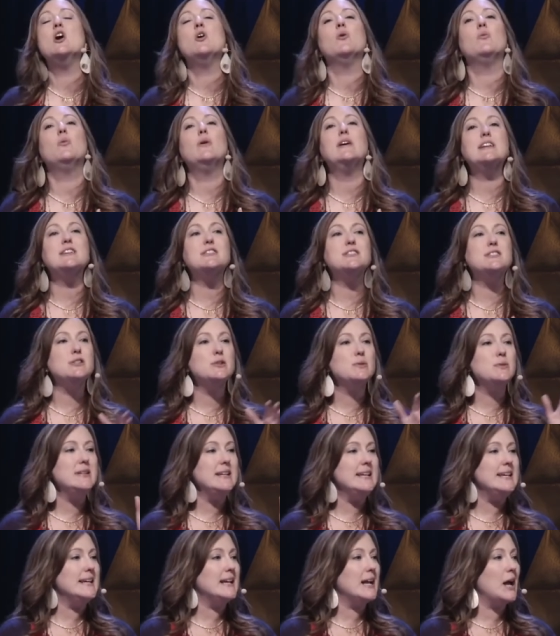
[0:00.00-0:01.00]
What is
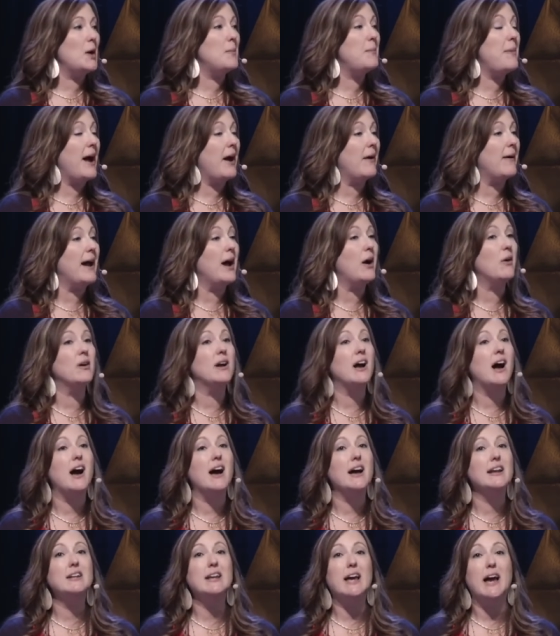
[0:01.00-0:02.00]
unique about how
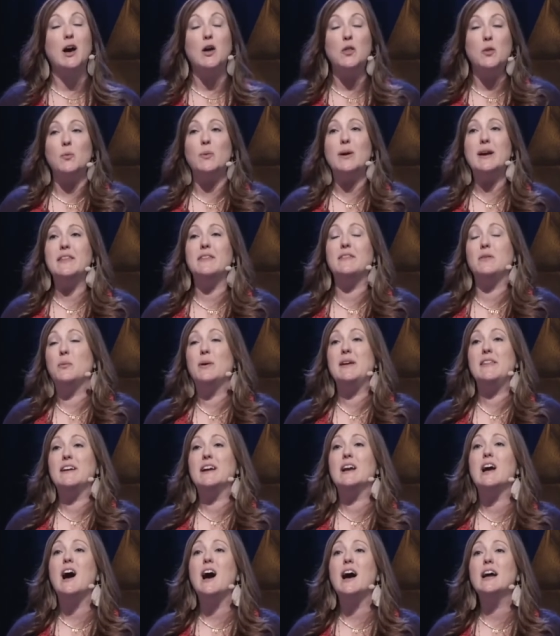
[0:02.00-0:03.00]
God, how the way, the way
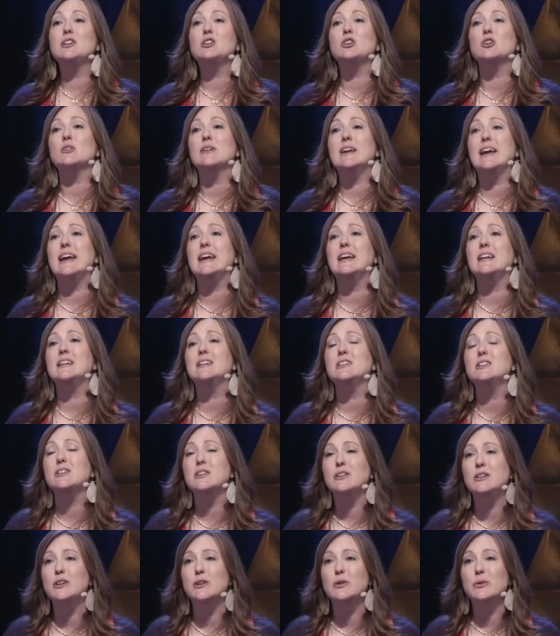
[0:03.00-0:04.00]
that God
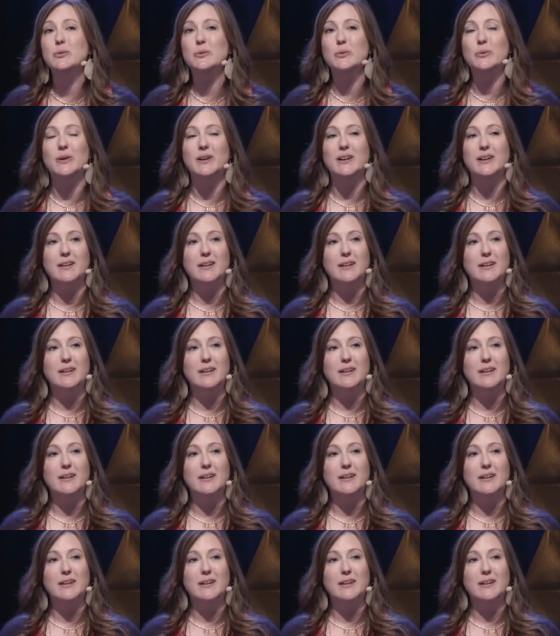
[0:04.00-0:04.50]
created you?